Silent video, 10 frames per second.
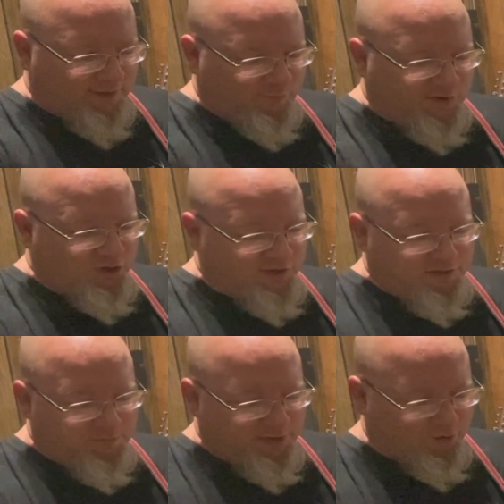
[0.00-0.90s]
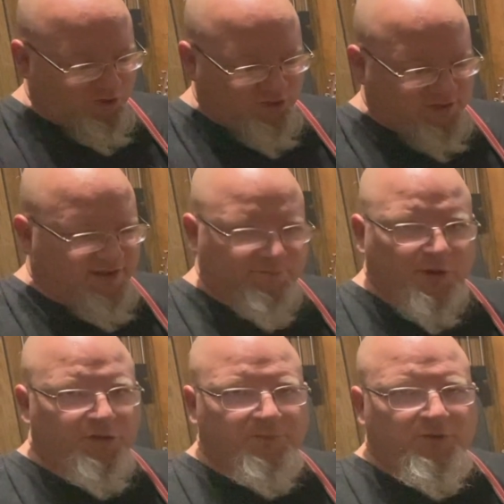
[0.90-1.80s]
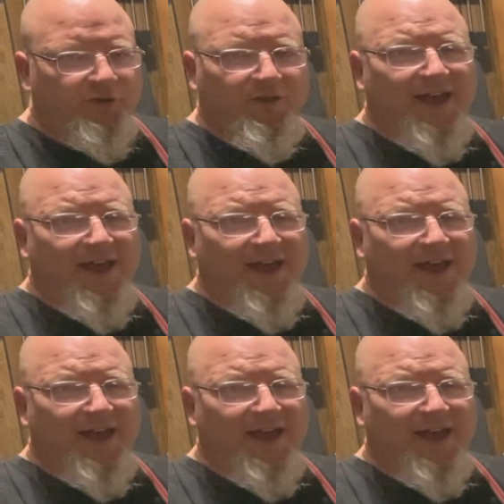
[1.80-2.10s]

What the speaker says: When you're in the middle, you just have both of them turned on.